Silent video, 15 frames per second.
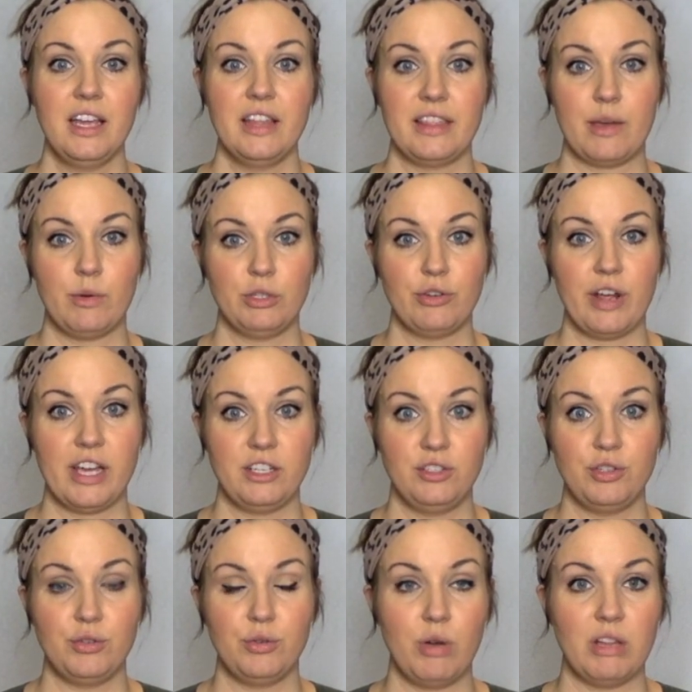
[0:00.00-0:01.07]
they were trying
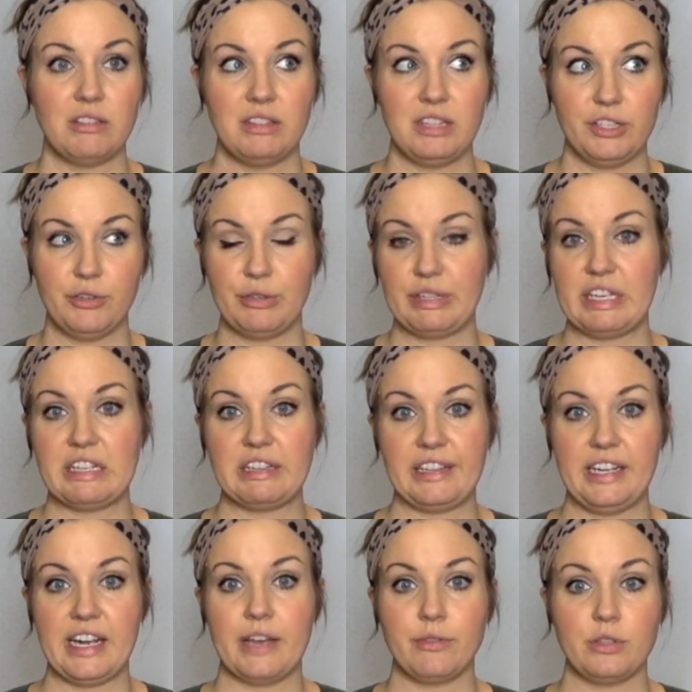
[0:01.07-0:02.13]
to literally
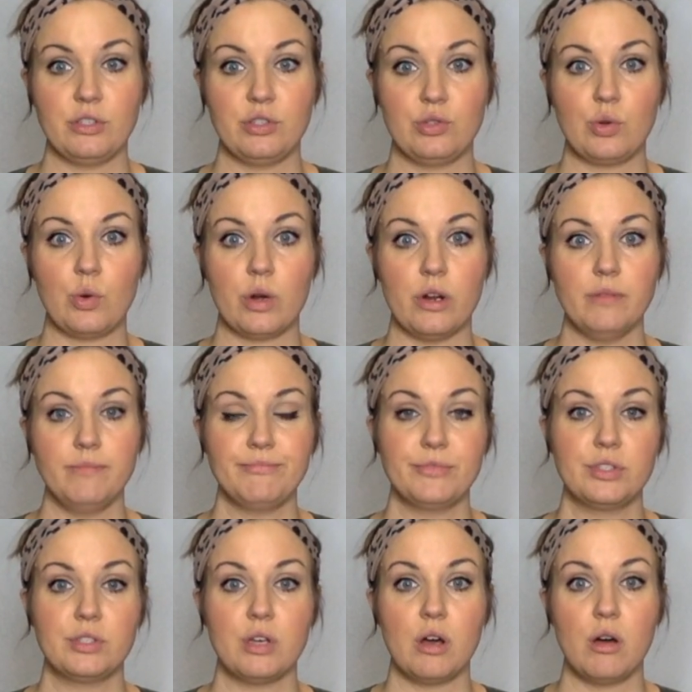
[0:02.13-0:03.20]
clean out the store.
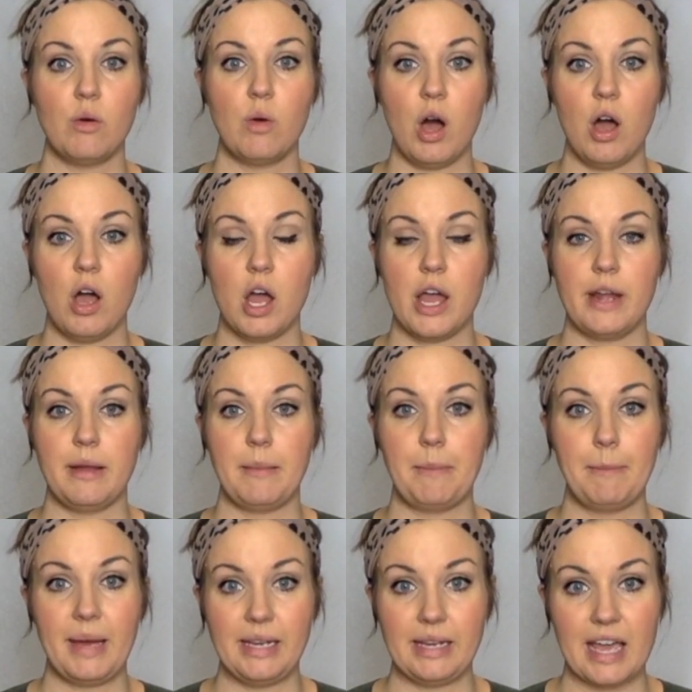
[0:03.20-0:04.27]
So on
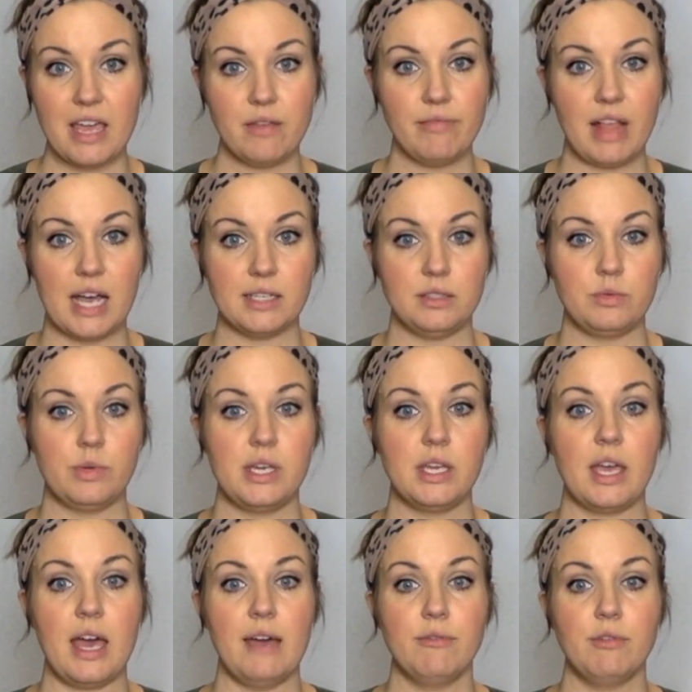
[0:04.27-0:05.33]
Monday of last week,
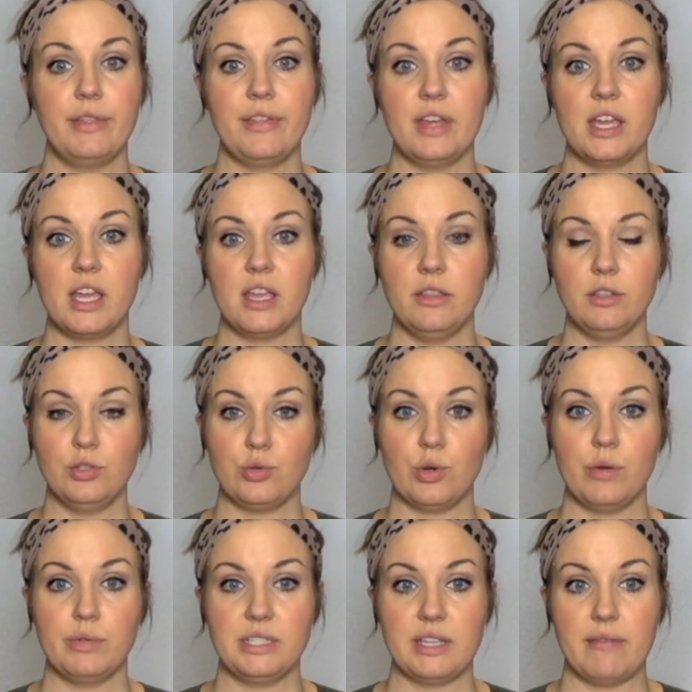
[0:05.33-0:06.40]
everything in the
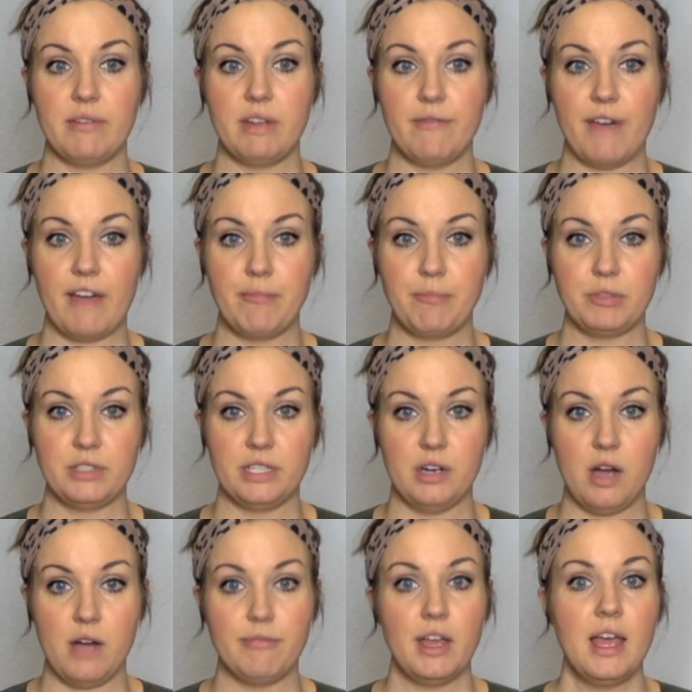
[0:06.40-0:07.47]
store was 75%
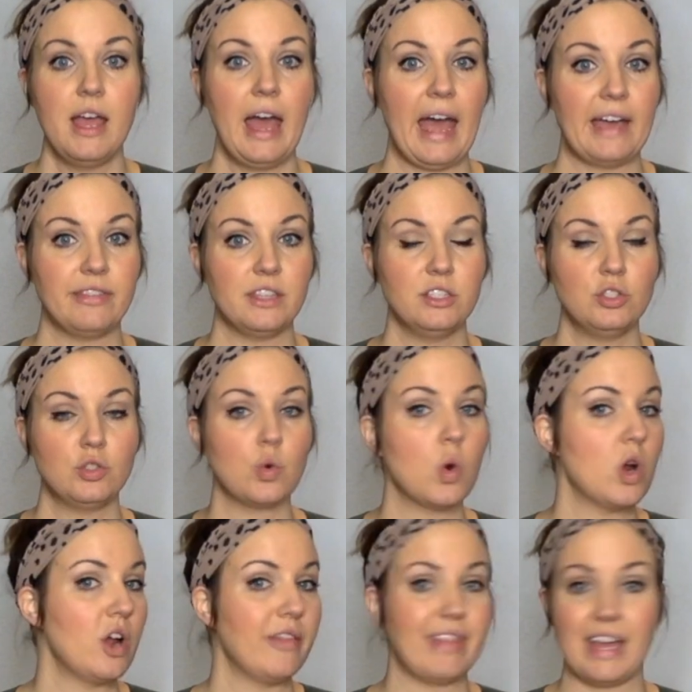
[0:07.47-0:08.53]
off. At this
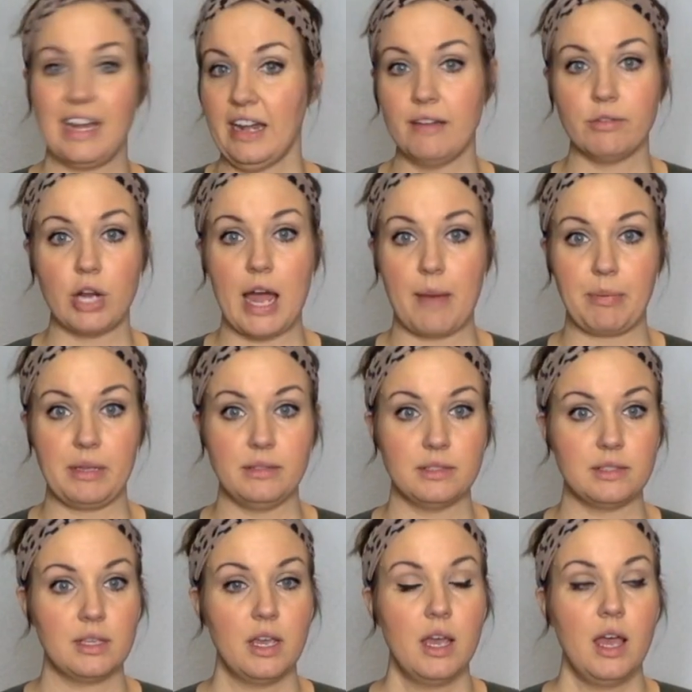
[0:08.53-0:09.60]
store, that never happens.